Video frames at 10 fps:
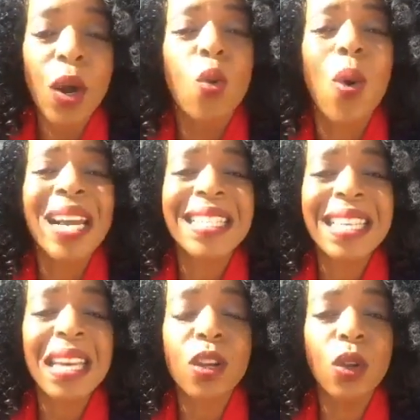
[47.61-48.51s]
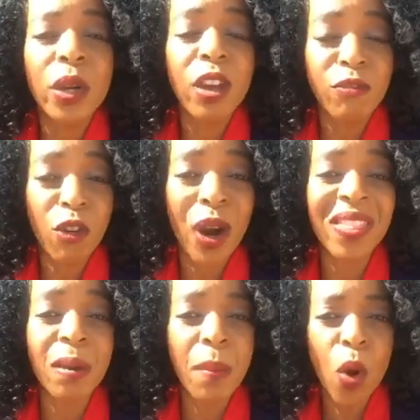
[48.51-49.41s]
What is it that you're looking for at
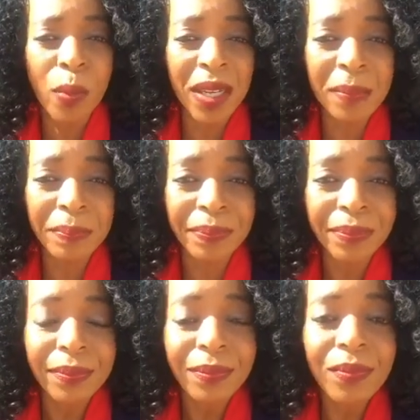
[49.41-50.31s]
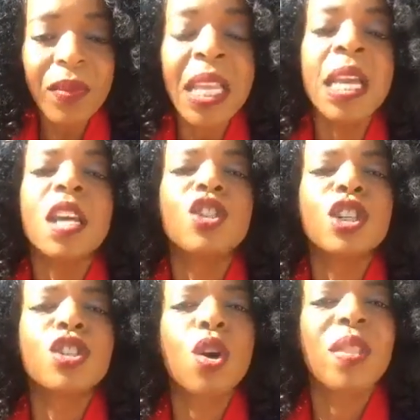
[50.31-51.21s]
the moment?
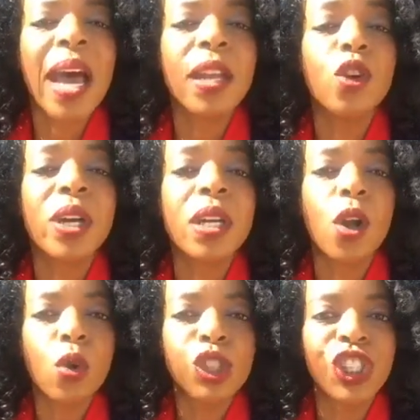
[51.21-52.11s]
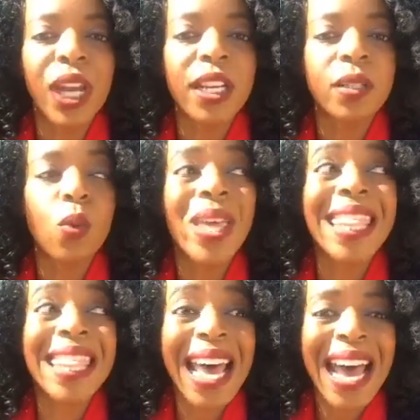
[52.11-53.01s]
Just so that you can negotiate
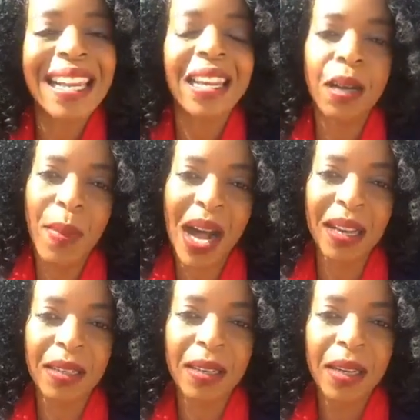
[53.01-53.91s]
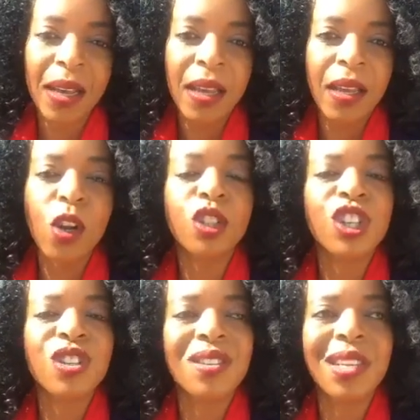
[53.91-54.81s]
with that in mind. Not
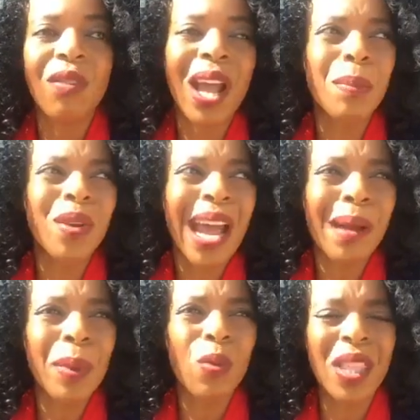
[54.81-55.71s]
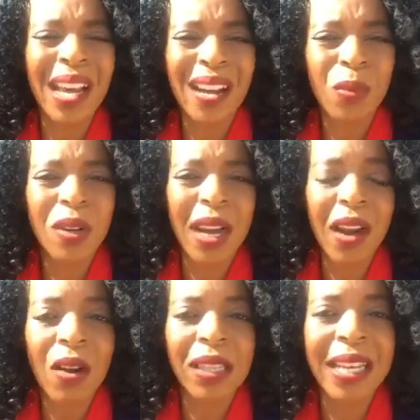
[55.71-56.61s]
just to say, okay, I'm not happy with what I
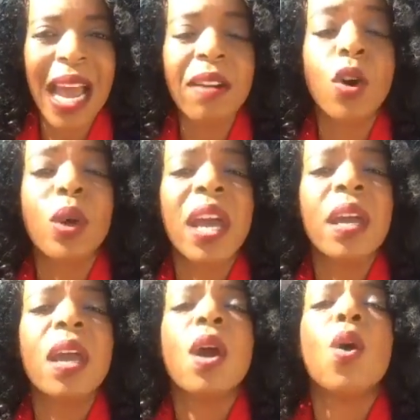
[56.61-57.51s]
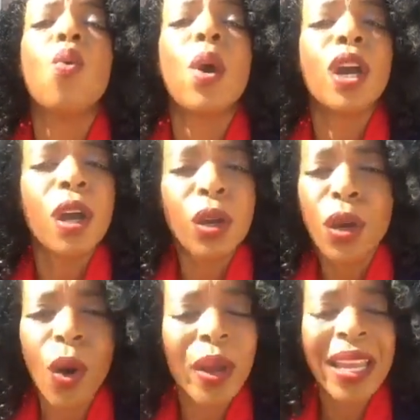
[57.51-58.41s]
currently have. Okay, where are you
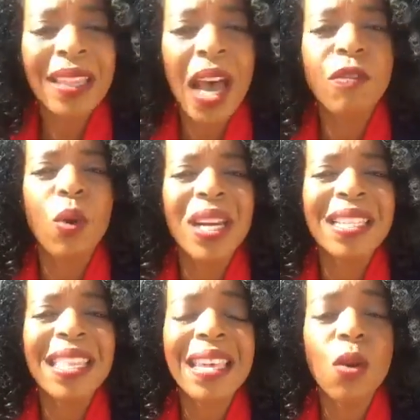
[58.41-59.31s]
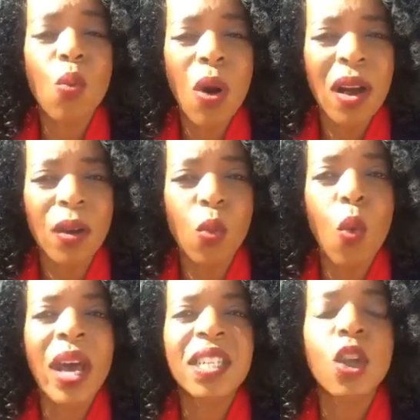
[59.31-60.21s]
going in life? What is it that you want?
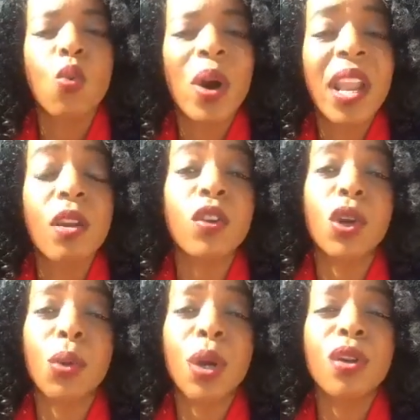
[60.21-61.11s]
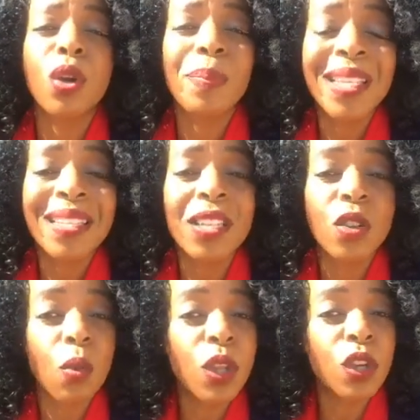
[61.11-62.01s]
What is it you want out of your career and your business so
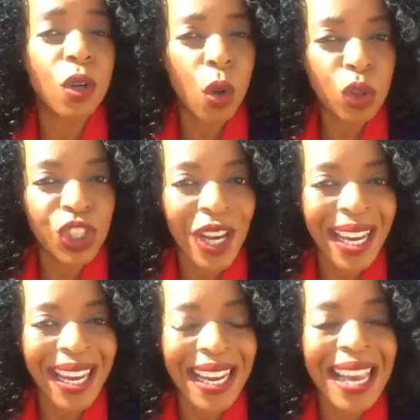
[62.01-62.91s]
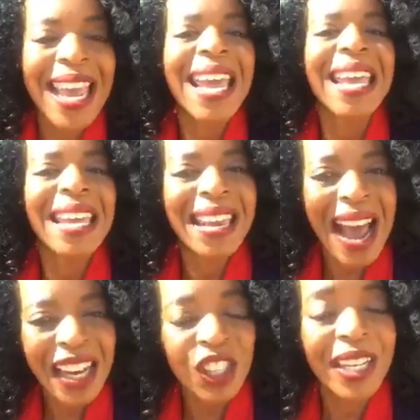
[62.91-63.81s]
that when you're negotiating, it
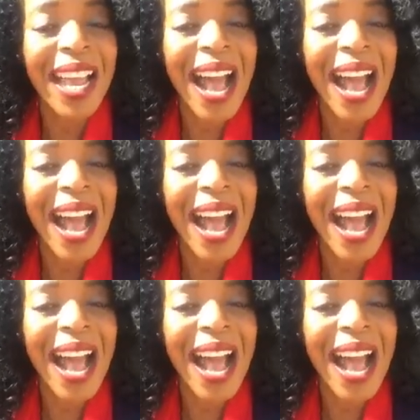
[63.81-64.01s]
actually